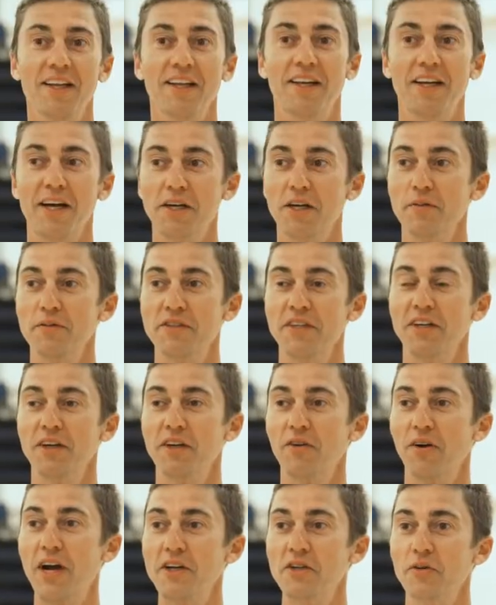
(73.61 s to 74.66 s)
the guy comes in
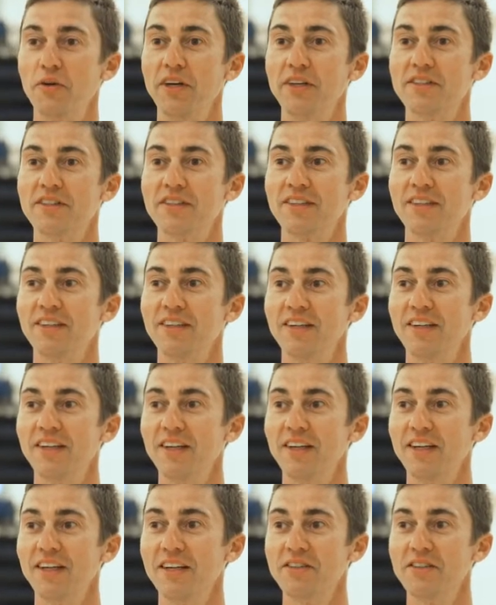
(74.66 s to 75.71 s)
and graduates,
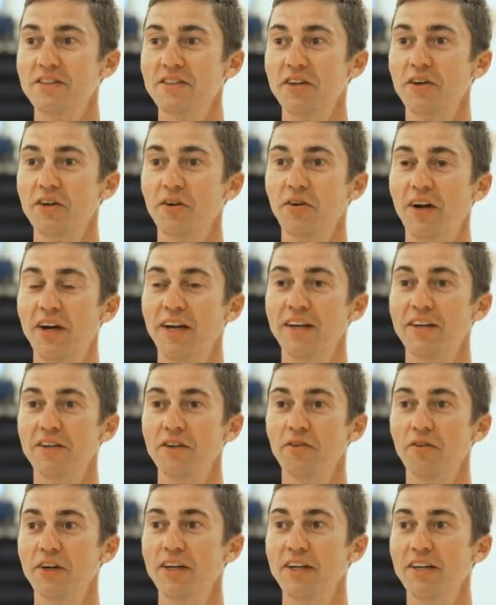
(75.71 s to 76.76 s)
gets his undergrad
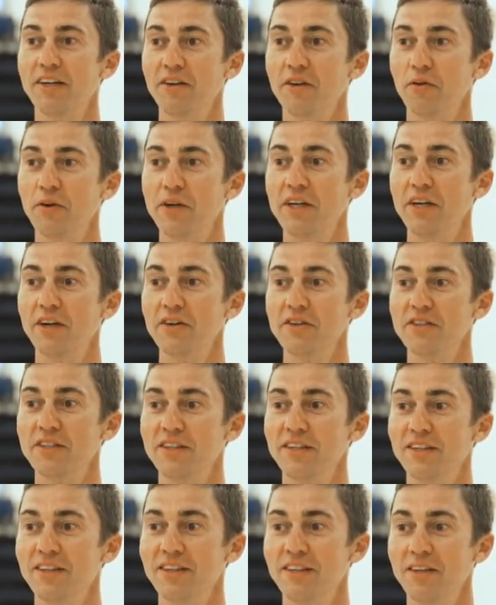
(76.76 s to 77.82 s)
degree in three years
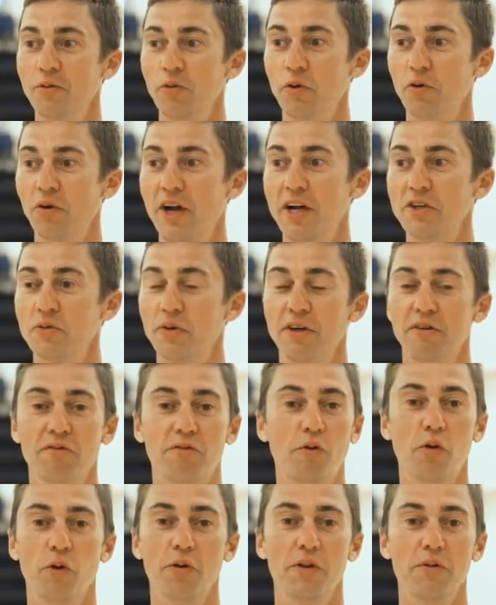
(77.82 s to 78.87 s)
and will graduate in
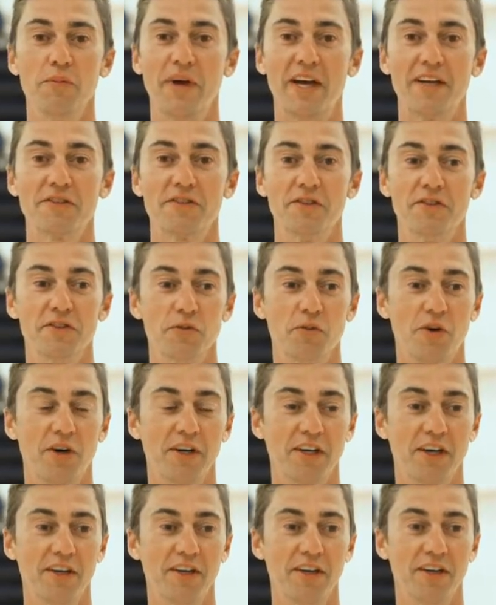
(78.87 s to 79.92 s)
four with a master's and
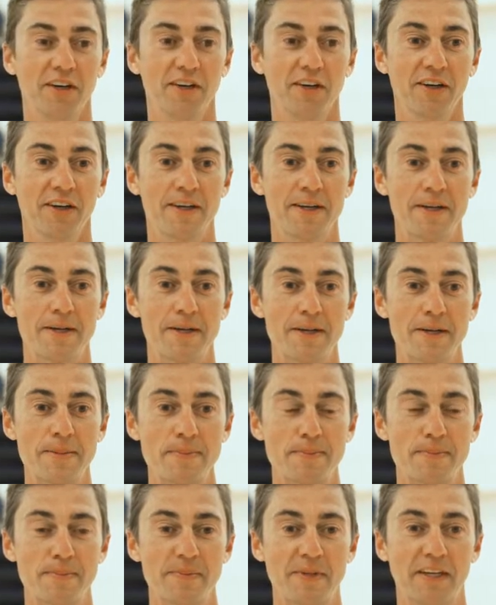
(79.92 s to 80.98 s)
walk out of here,
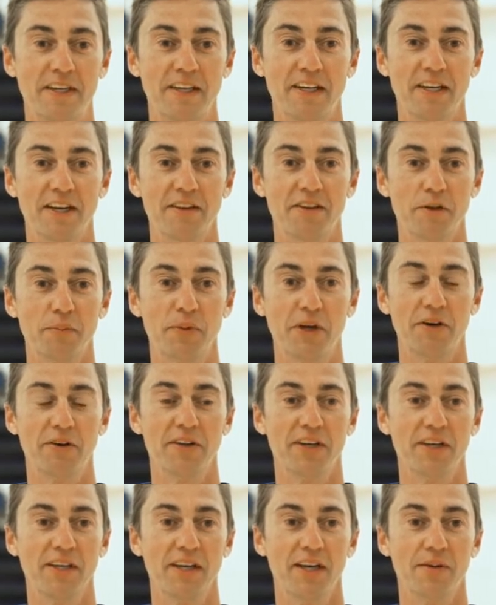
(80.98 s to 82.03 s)
again, I think better
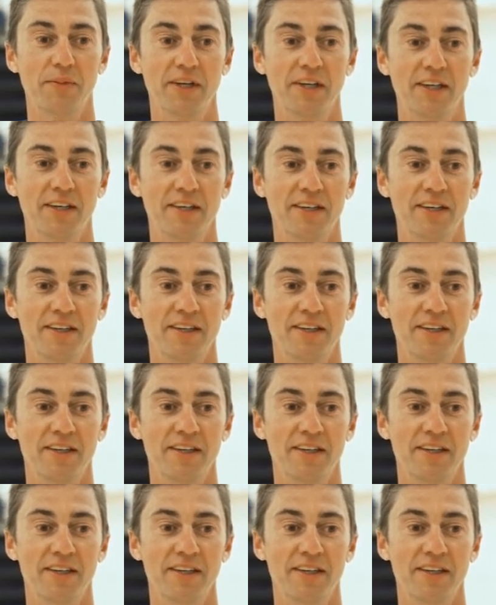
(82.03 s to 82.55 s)
than he came in.